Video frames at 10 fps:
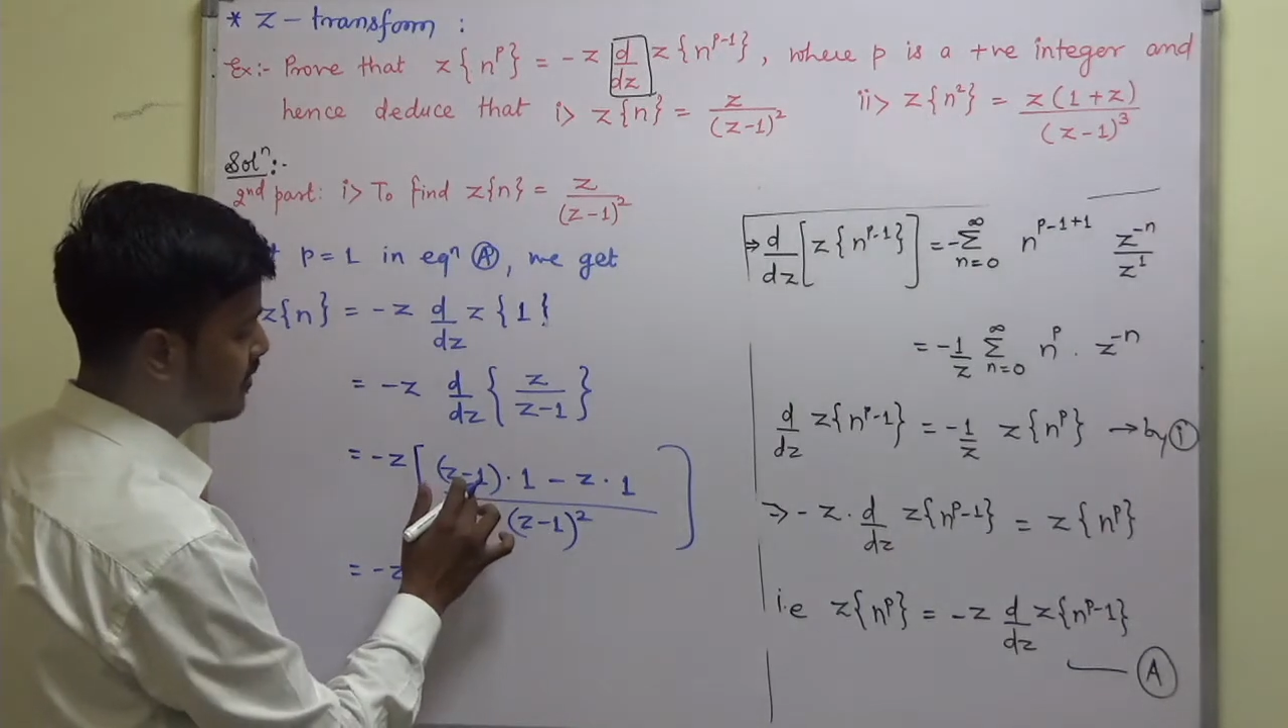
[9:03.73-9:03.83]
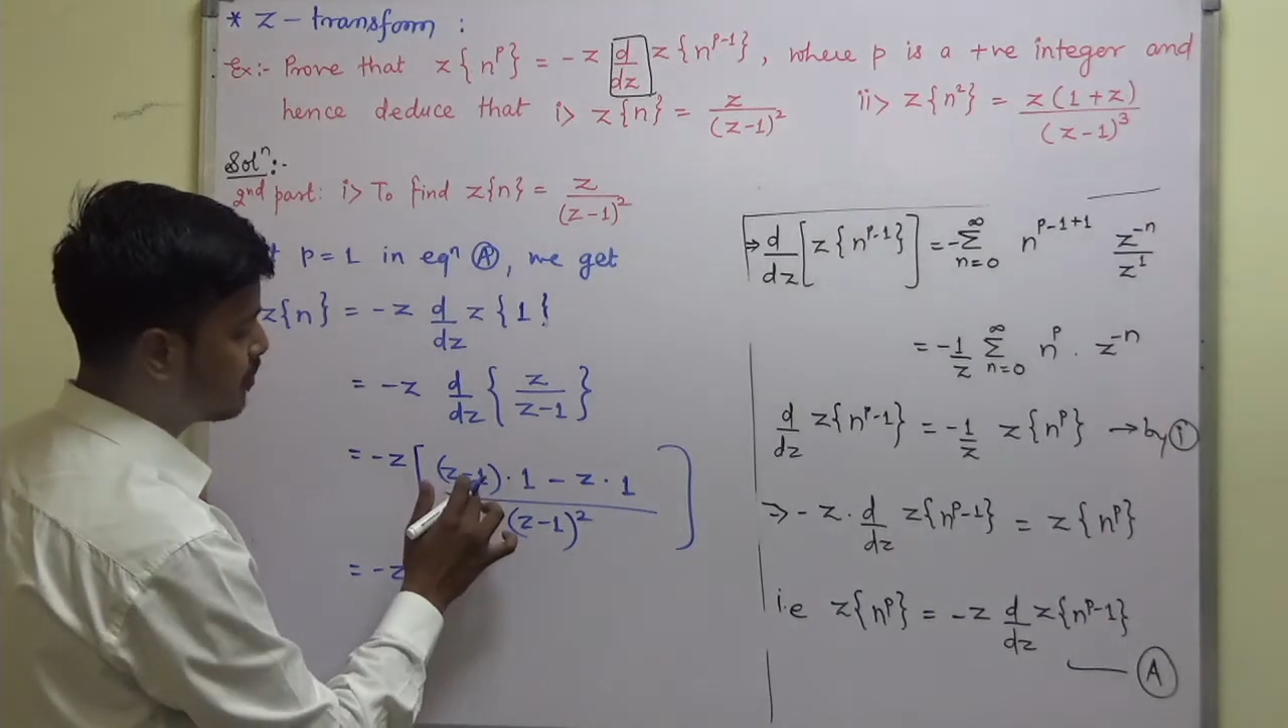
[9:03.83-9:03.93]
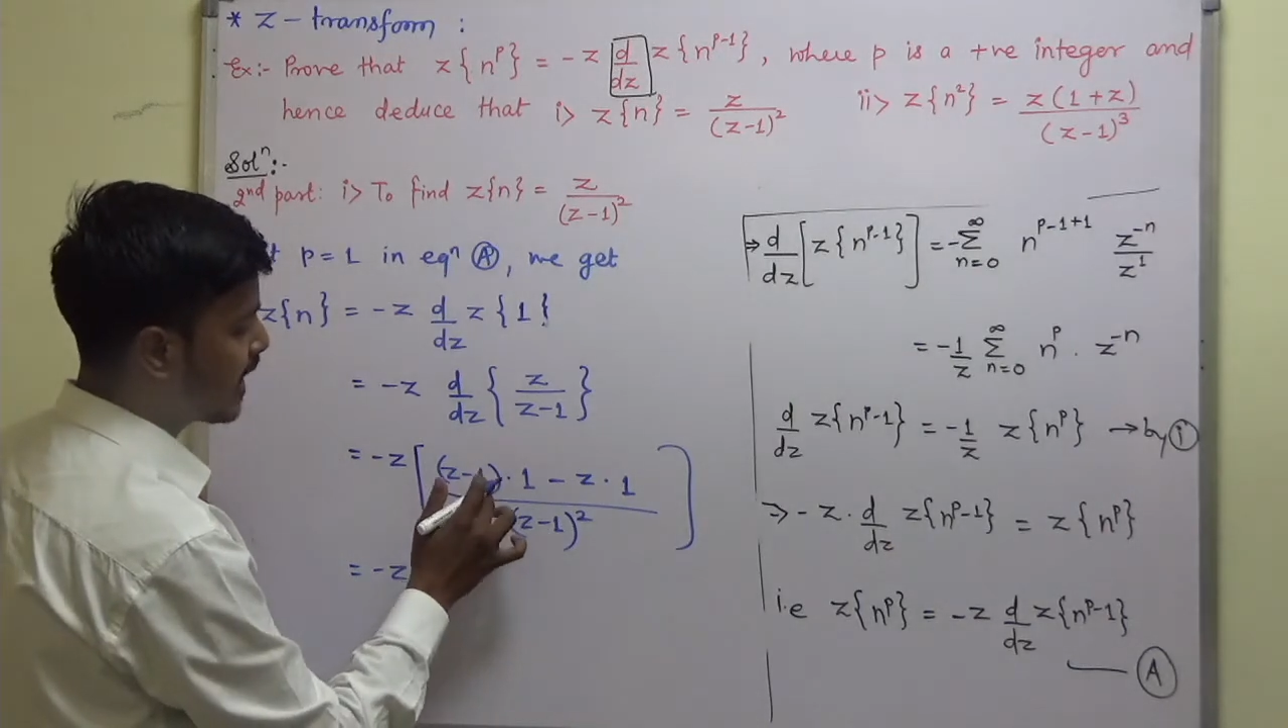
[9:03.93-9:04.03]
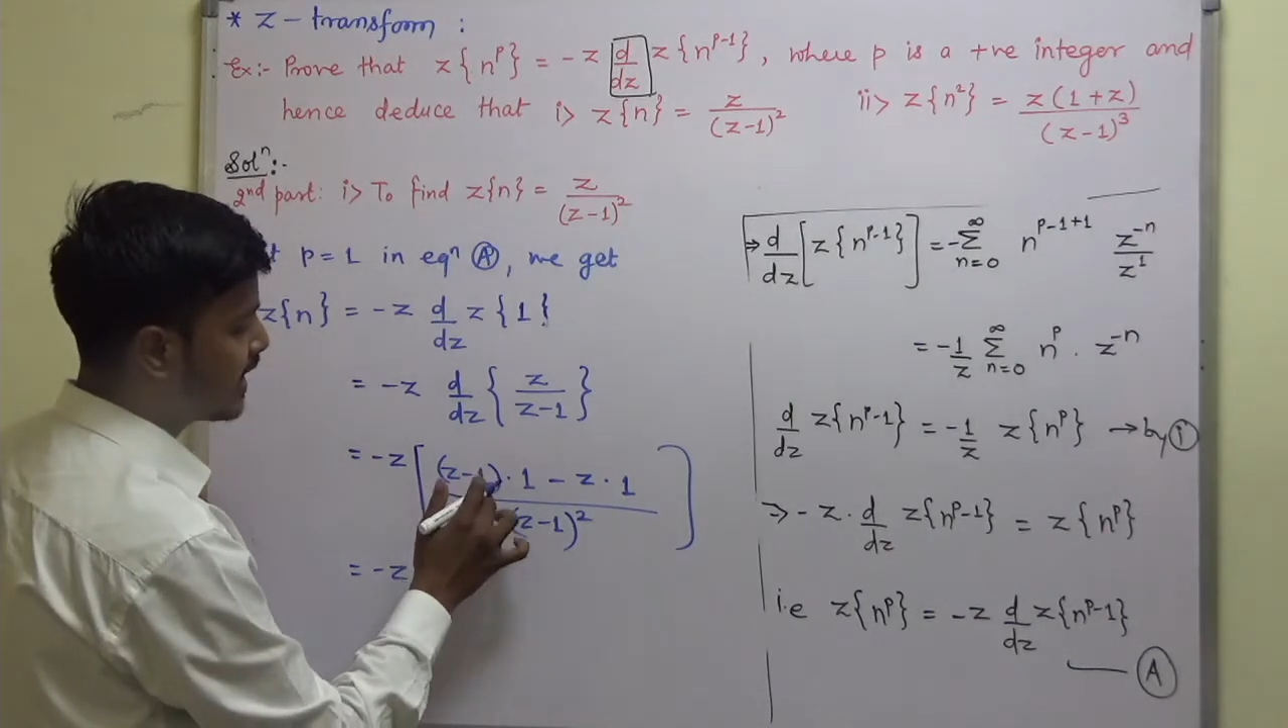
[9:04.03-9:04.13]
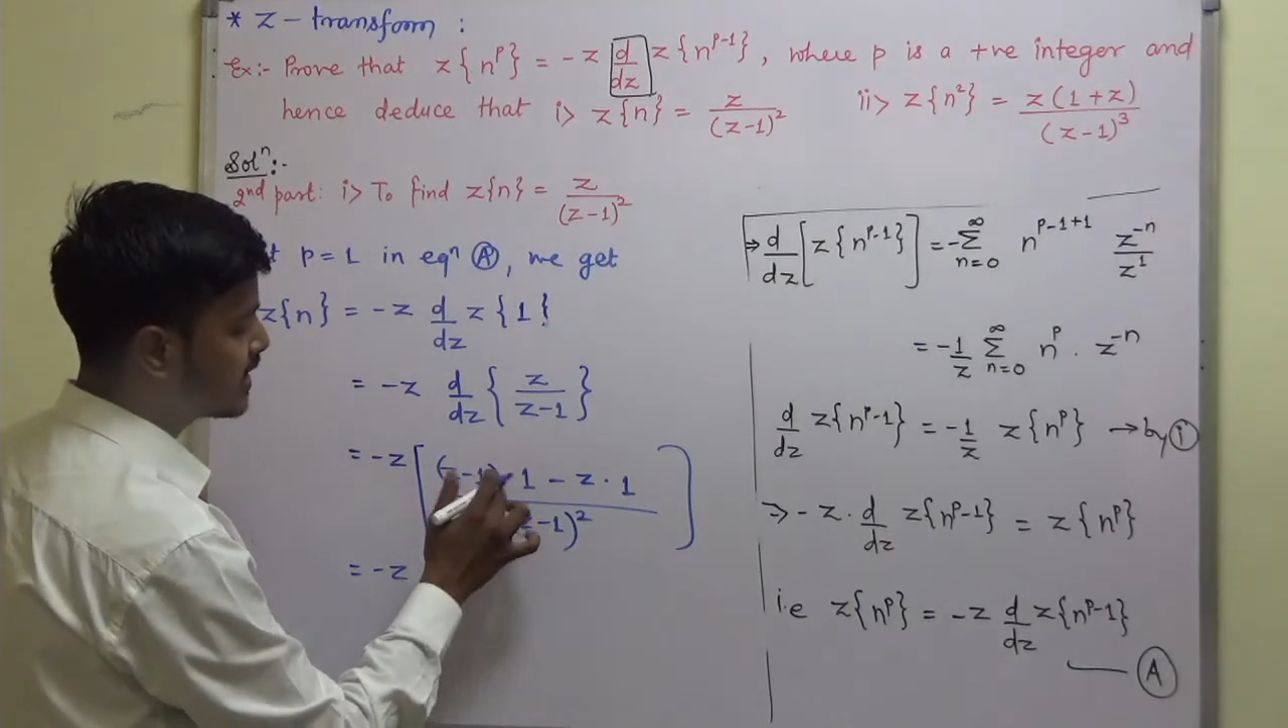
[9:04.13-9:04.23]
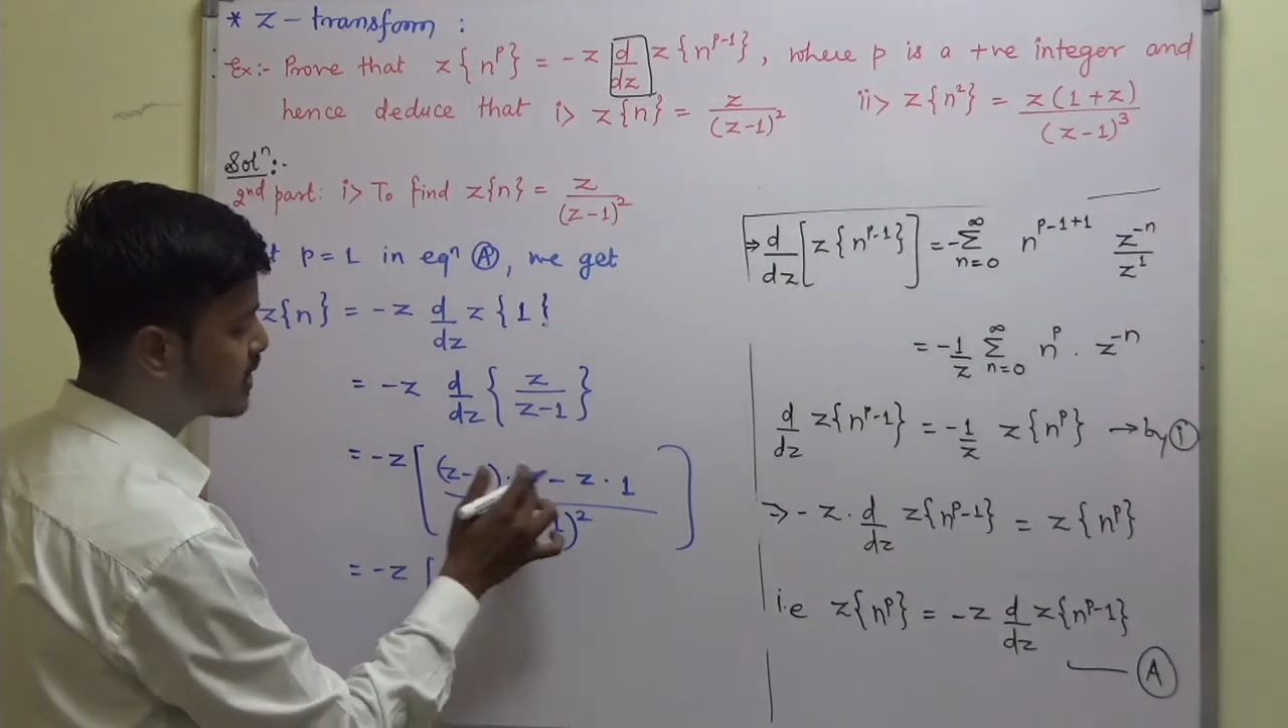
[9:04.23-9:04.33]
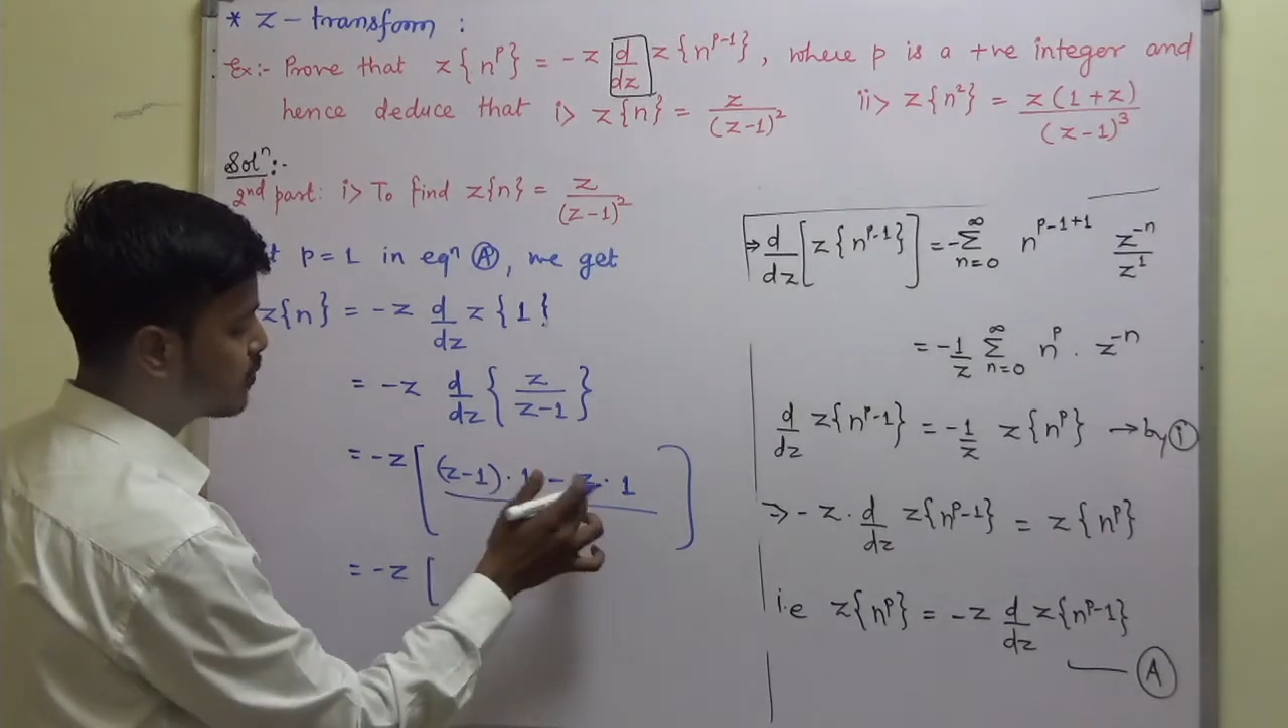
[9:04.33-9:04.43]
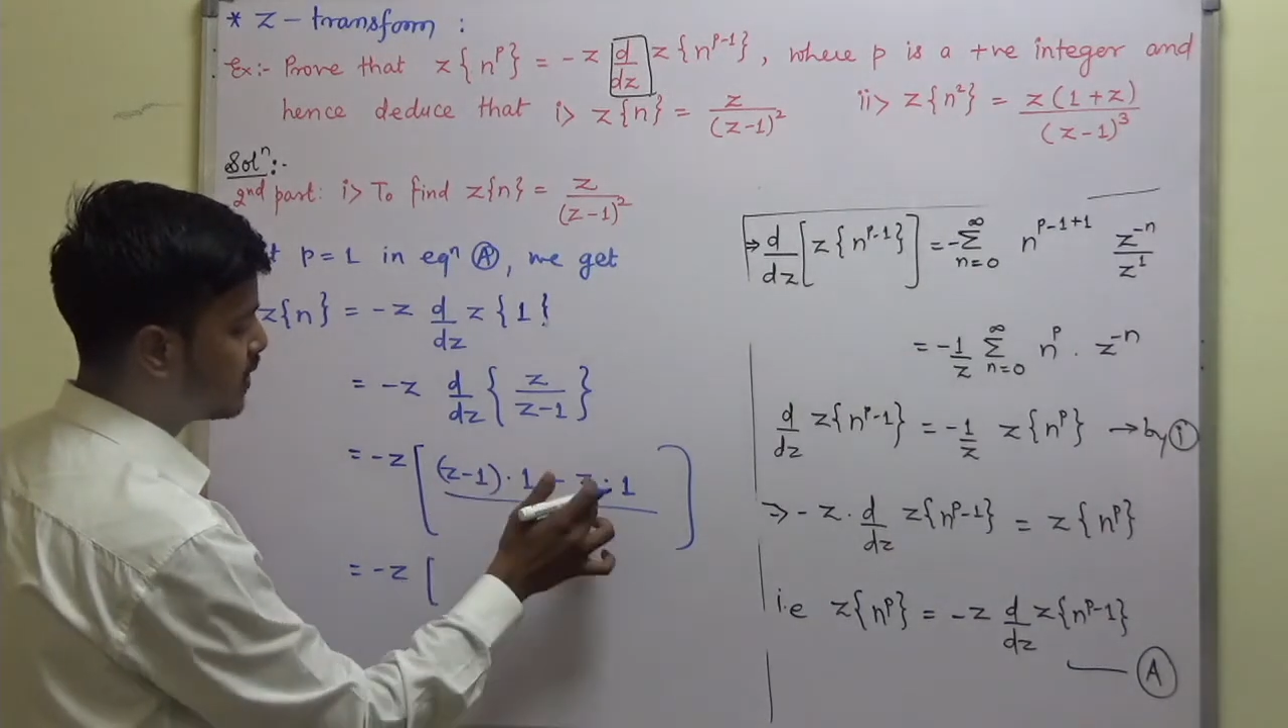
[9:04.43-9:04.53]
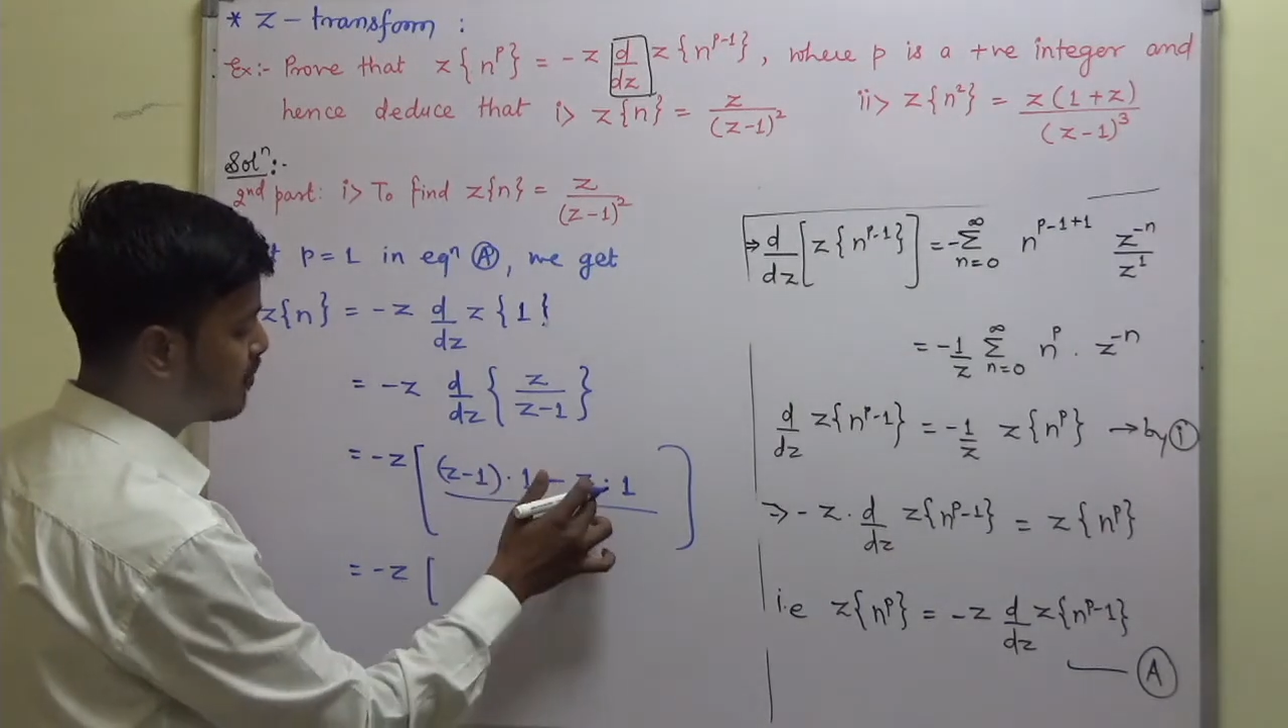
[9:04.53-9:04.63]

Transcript: minus 1